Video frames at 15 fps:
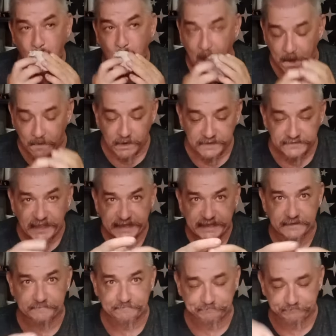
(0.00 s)
And it was
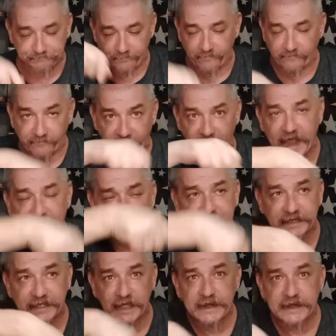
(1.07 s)
like I had
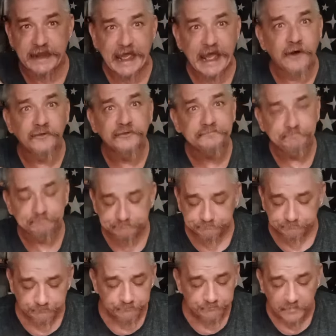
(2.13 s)
to cut it out
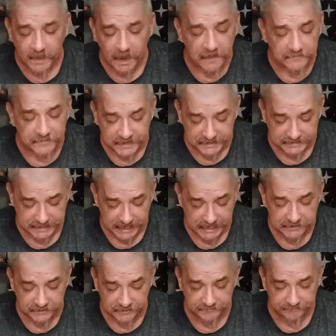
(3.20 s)
of the
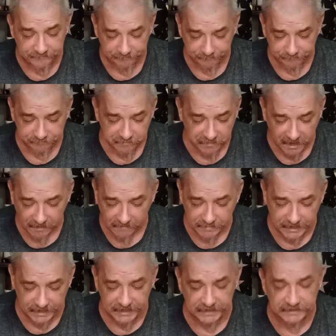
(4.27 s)
container,
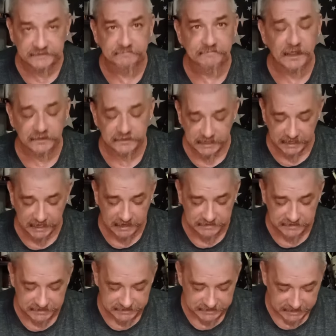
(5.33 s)
but it's melting
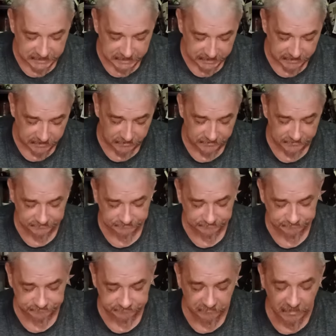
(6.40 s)
as it's sitting here.
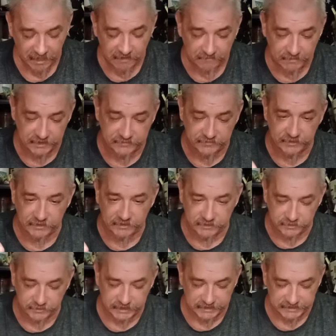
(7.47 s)
But it's real
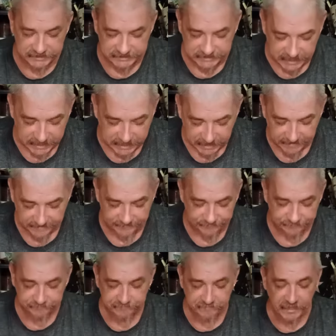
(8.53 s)
gooey and sticky.
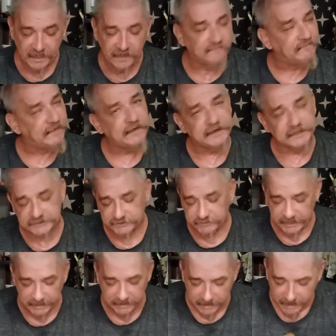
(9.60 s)
Very
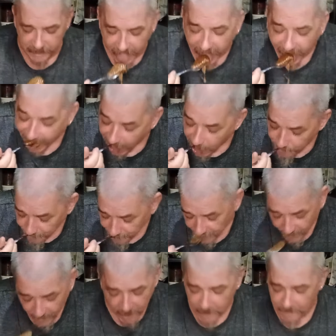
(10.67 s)
sweet.
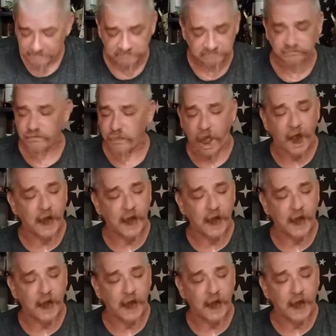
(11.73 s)
Mm.